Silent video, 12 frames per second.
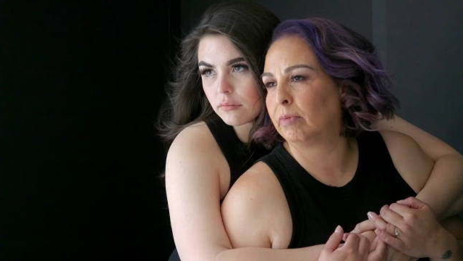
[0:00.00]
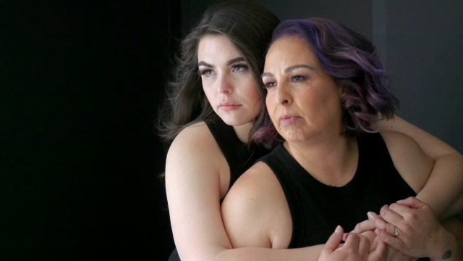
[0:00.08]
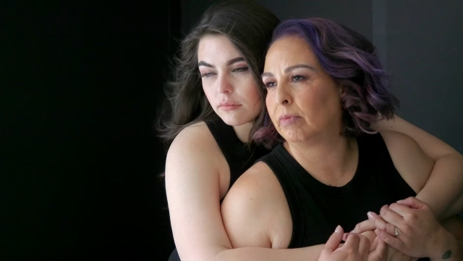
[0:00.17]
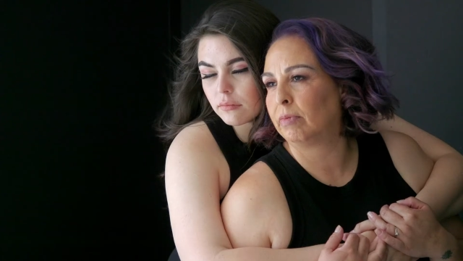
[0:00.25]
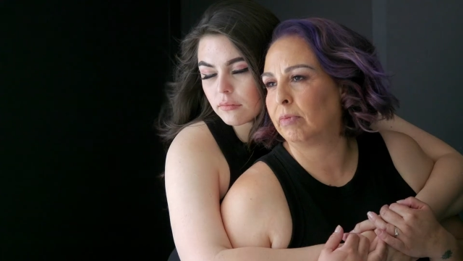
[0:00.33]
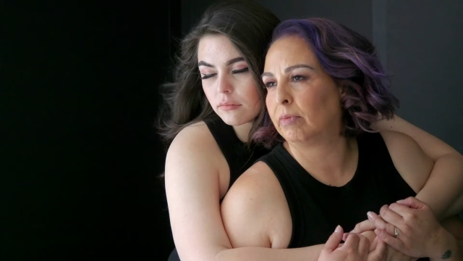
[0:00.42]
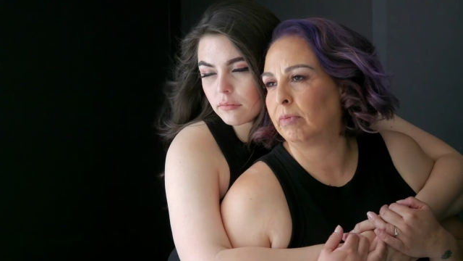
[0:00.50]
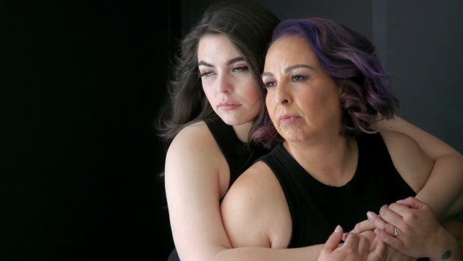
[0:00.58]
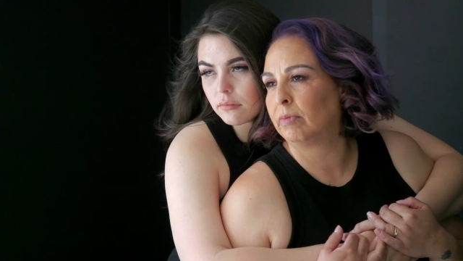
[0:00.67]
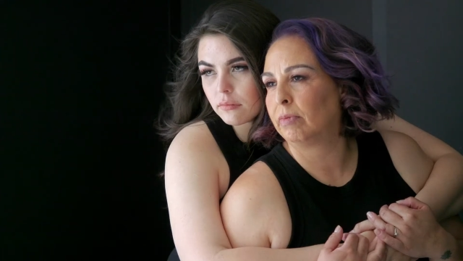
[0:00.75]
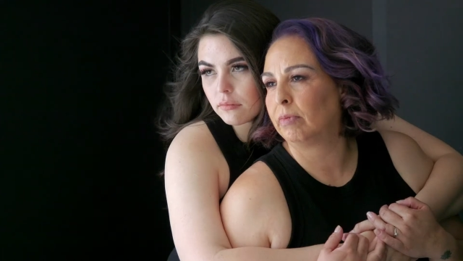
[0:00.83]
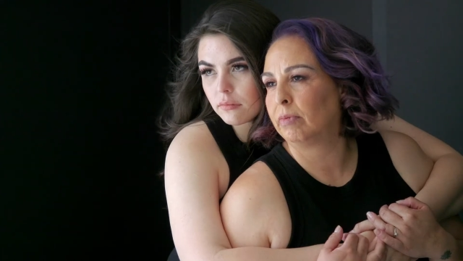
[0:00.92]

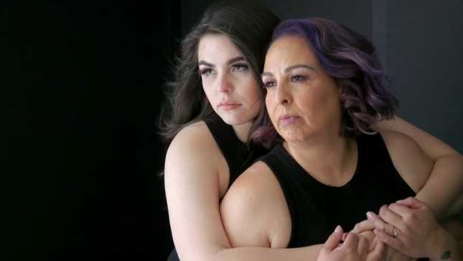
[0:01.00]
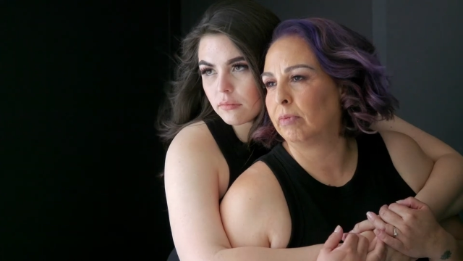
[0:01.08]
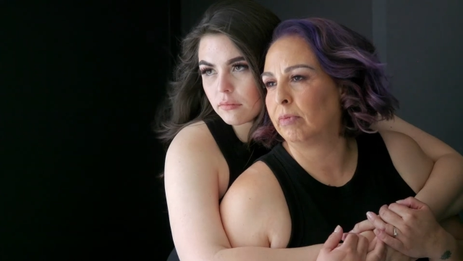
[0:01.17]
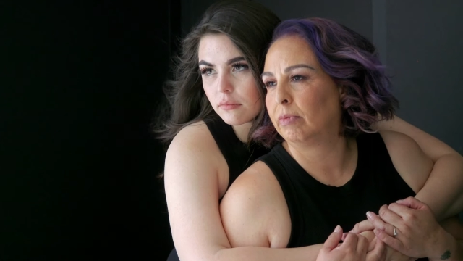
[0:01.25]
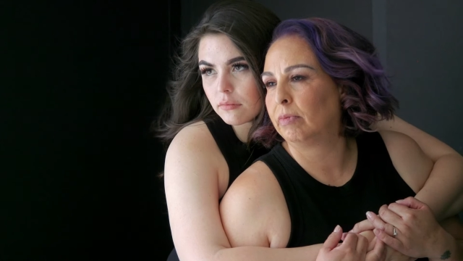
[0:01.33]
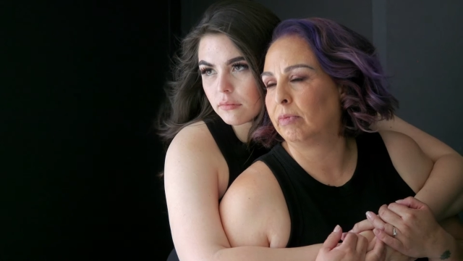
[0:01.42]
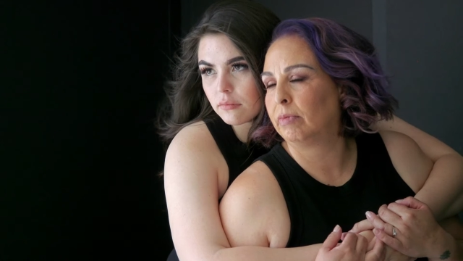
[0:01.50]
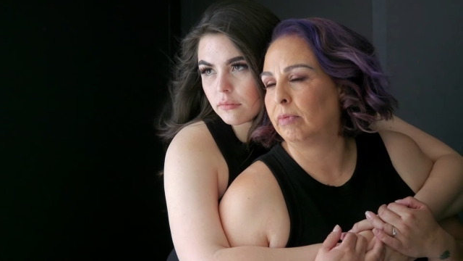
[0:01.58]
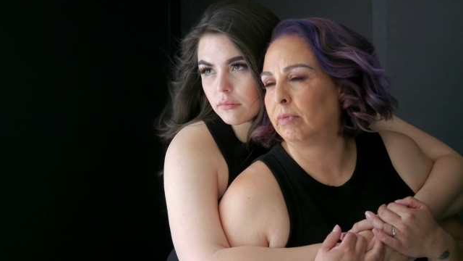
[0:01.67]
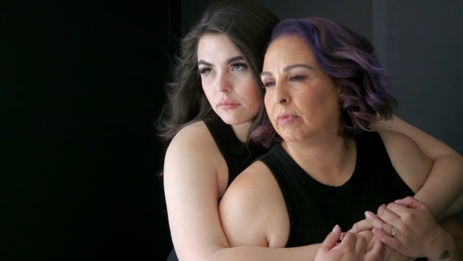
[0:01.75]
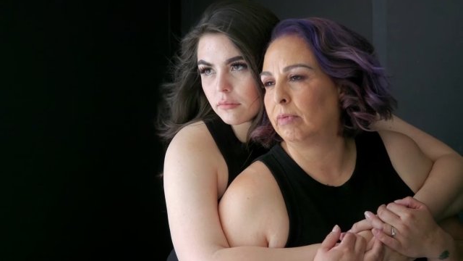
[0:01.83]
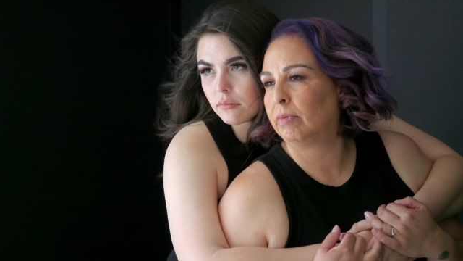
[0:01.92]

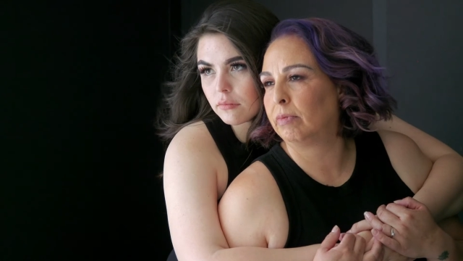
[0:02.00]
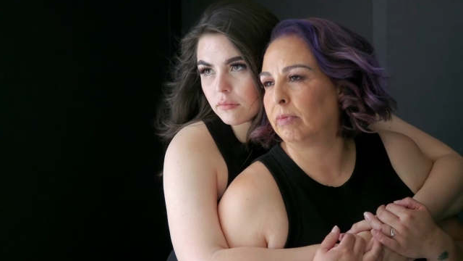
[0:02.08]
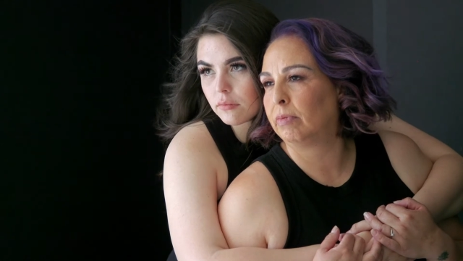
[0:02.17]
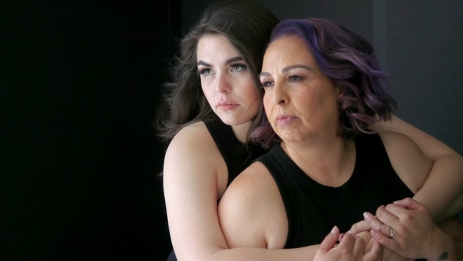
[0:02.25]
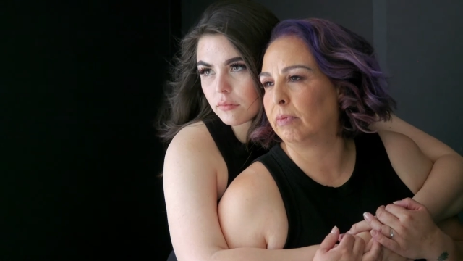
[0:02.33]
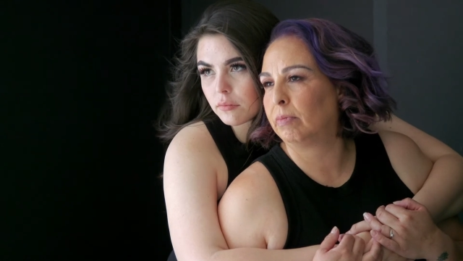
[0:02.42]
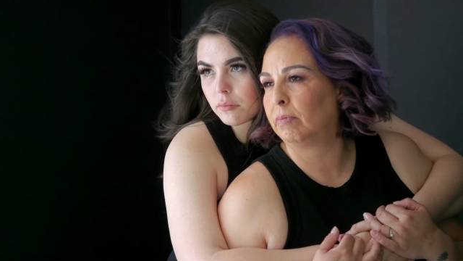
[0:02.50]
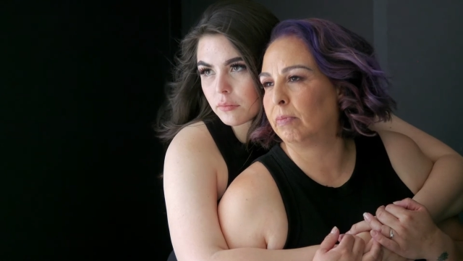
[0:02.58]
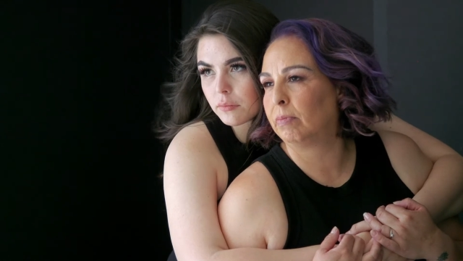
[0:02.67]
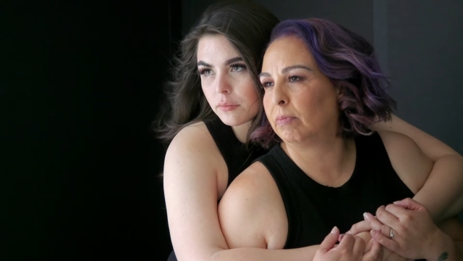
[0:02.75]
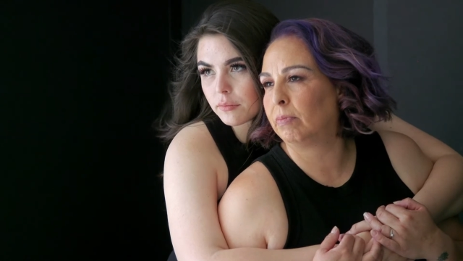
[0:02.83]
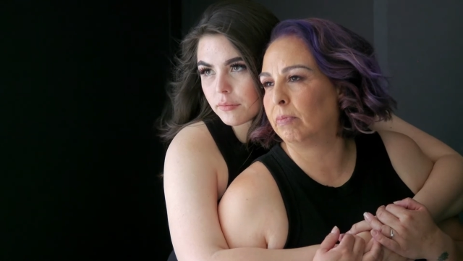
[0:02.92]

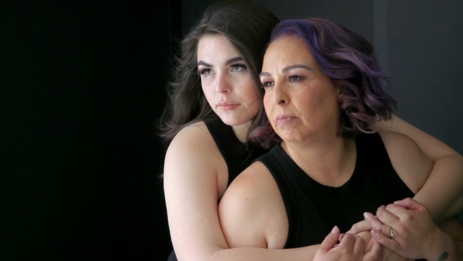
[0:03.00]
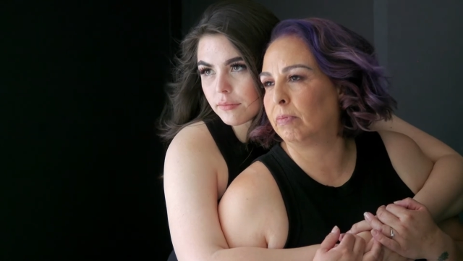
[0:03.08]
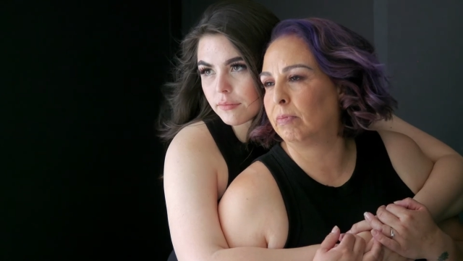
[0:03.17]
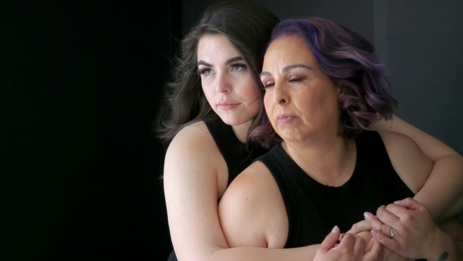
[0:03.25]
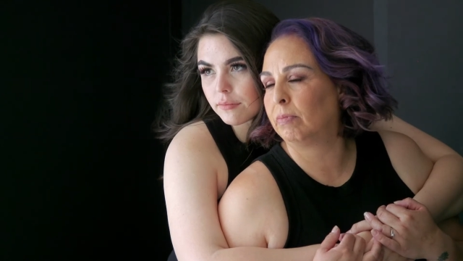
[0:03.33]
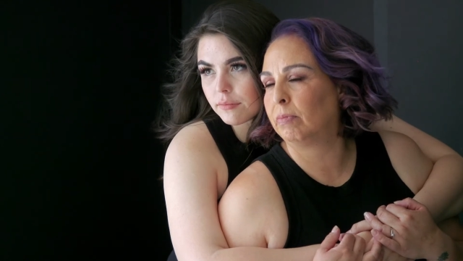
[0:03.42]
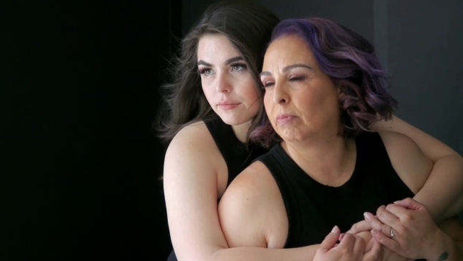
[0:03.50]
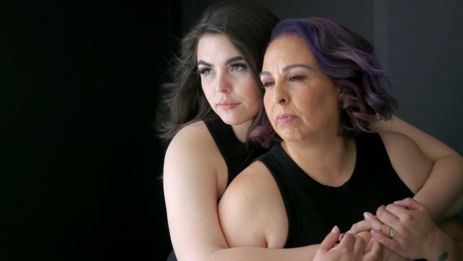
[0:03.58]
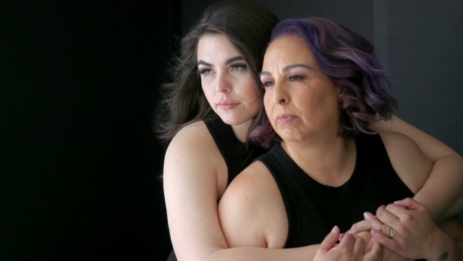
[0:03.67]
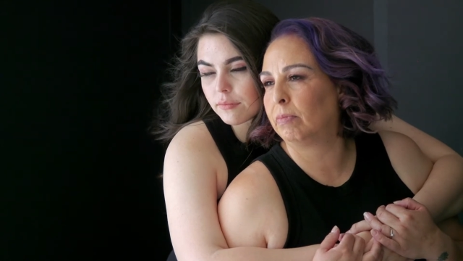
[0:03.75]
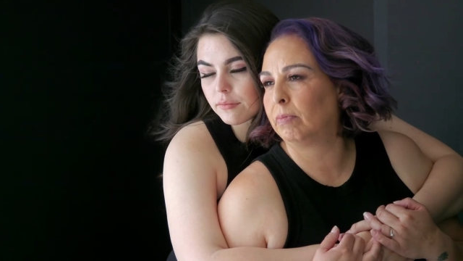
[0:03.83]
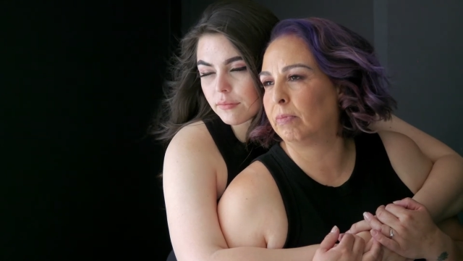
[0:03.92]

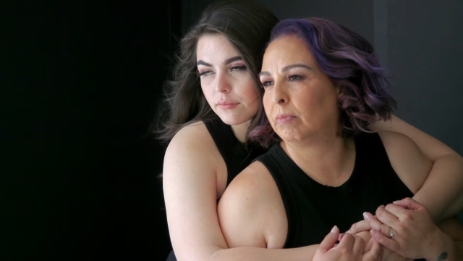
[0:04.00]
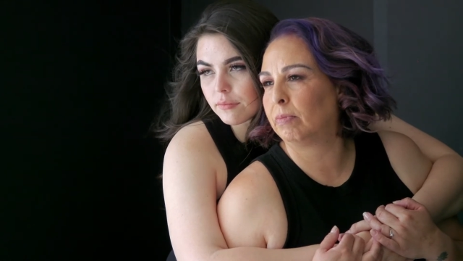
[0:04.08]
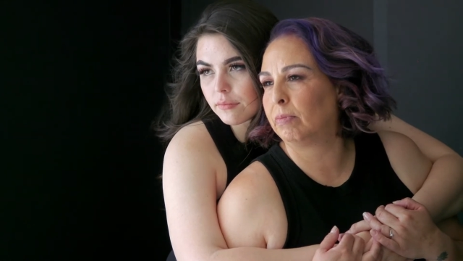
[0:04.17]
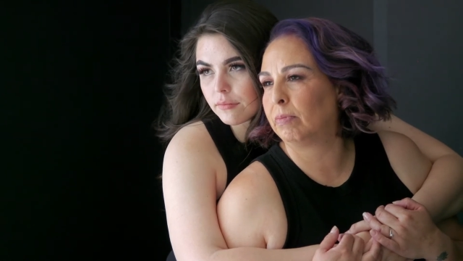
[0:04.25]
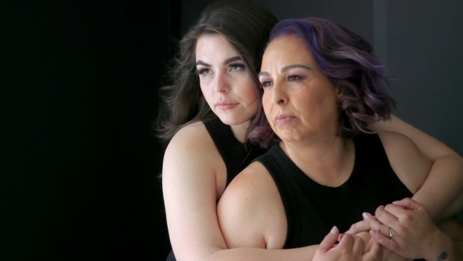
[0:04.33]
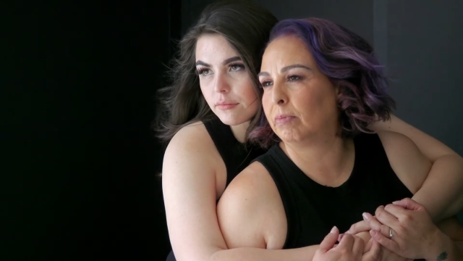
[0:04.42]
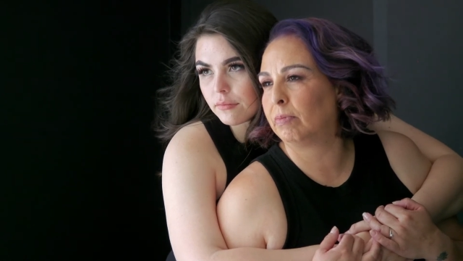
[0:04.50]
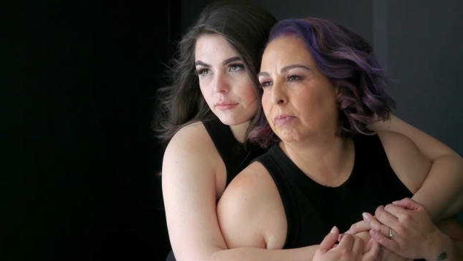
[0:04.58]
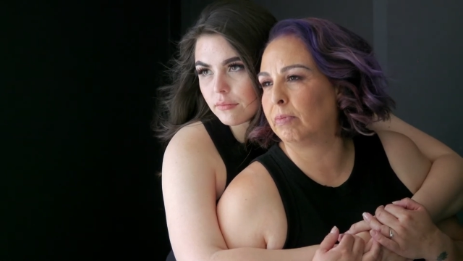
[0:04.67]
Nobody speaks.